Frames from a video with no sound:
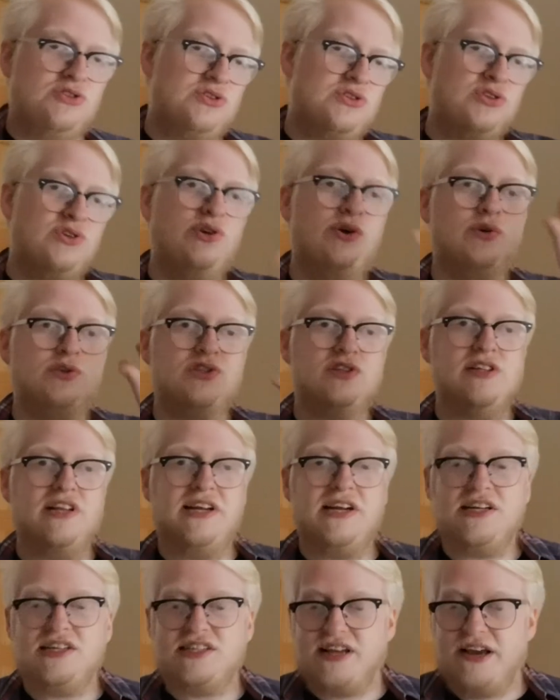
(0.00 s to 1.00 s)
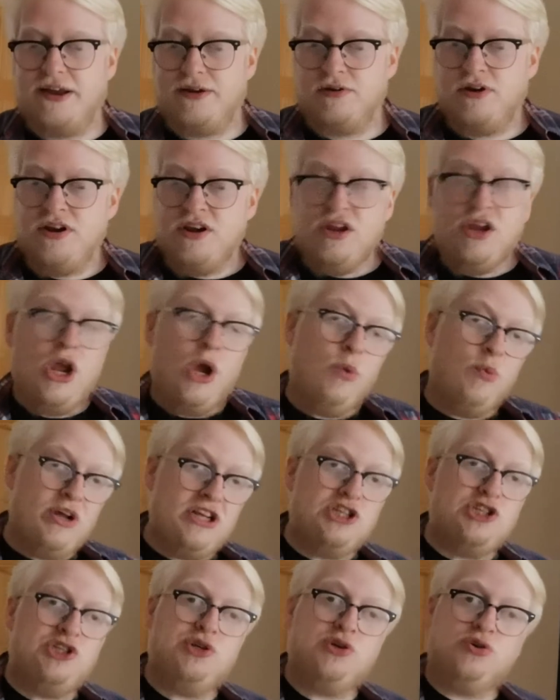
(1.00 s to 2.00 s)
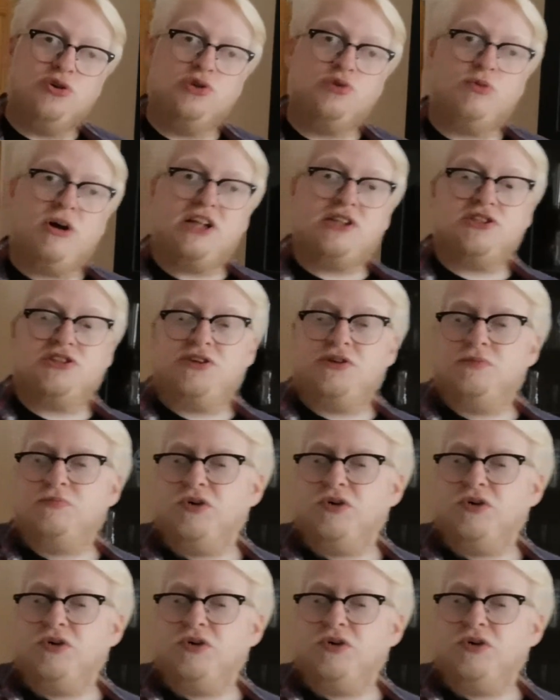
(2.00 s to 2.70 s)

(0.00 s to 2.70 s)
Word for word: just guzzling it down, which you could well do.